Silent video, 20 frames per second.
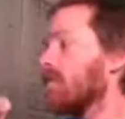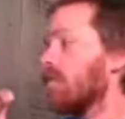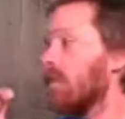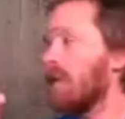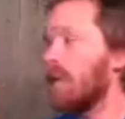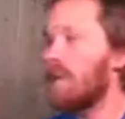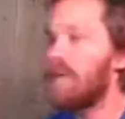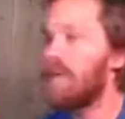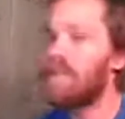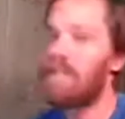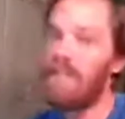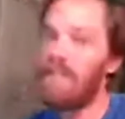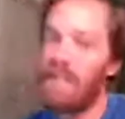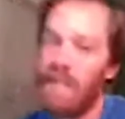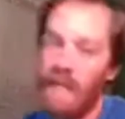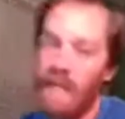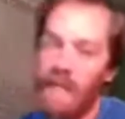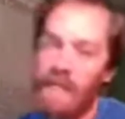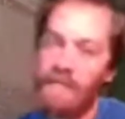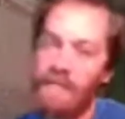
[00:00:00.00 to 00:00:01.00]
really
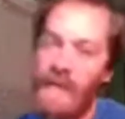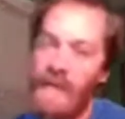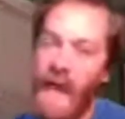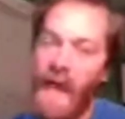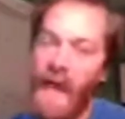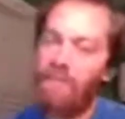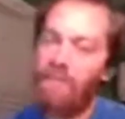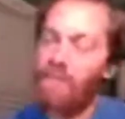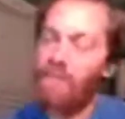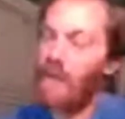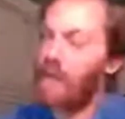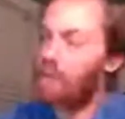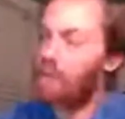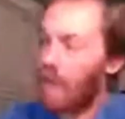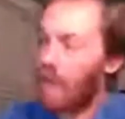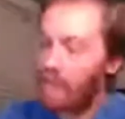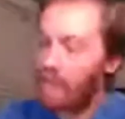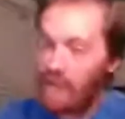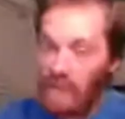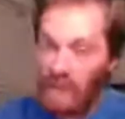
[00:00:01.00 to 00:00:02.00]
slick to have like
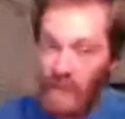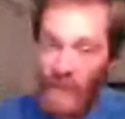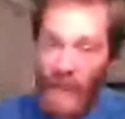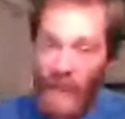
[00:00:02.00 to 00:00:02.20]
maybe